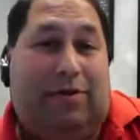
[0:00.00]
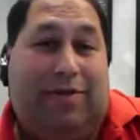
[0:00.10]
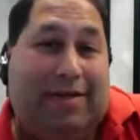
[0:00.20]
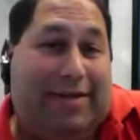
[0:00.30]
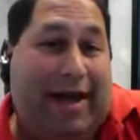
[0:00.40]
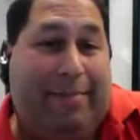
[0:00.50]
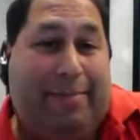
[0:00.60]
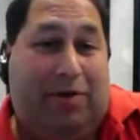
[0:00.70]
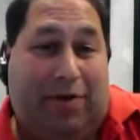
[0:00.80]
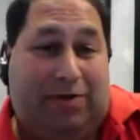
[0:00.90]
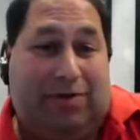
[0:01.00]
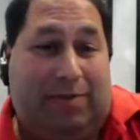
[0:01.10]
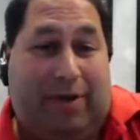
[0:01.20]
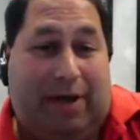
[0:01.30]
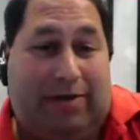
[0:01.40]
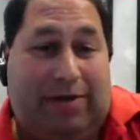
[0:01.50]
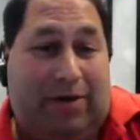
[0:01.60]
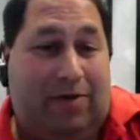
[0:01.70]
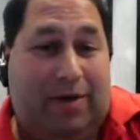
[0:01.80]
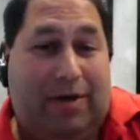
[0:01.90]
things happened to us somehow.
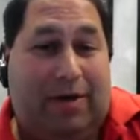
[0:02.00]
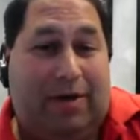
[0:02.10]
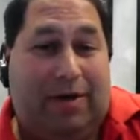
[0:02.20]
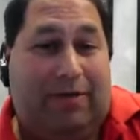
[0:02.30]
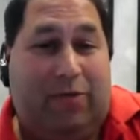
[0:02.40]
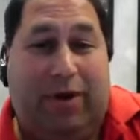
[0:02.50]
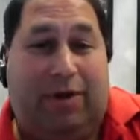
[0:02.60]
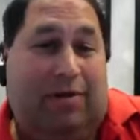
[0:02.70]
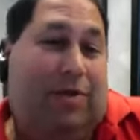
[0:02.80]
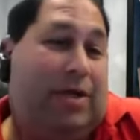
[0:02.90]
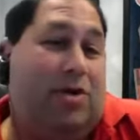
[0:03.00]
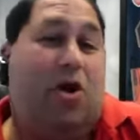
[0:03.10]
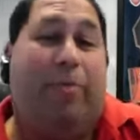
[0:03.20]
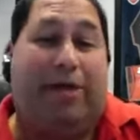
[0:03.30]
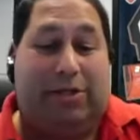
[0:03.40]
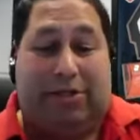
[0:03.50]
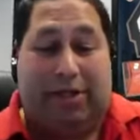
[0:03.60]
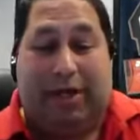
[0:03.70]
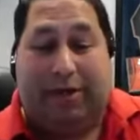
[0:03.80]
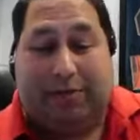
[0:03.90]
So if we didn't know Manchester
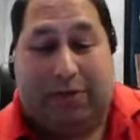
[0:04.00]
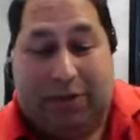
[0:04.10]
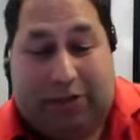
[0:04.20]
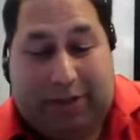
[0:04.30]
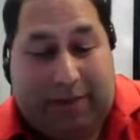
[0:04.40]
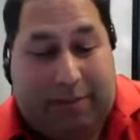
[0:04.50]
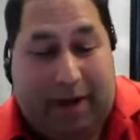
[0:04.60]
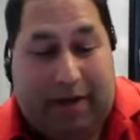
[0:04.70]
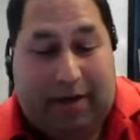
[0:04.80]
United was going to shit the bed